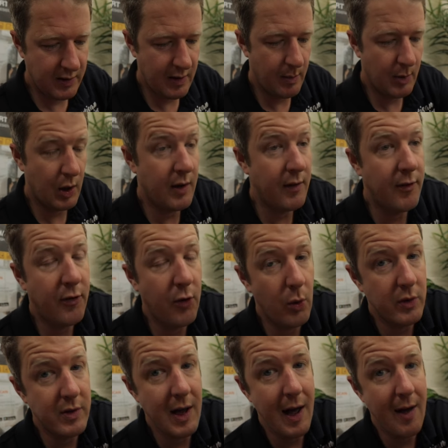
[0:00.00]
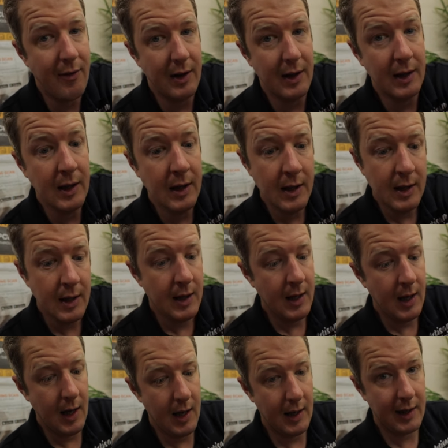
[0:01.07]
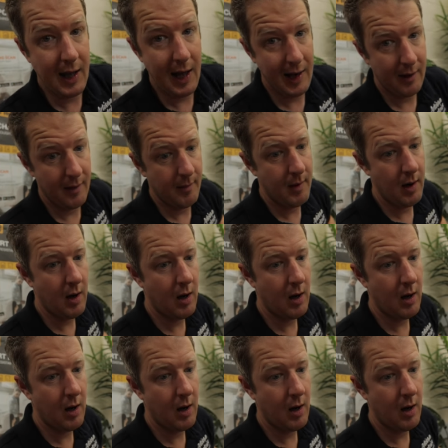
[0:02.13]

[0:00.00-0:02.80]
So I'm looking forward to having Callum,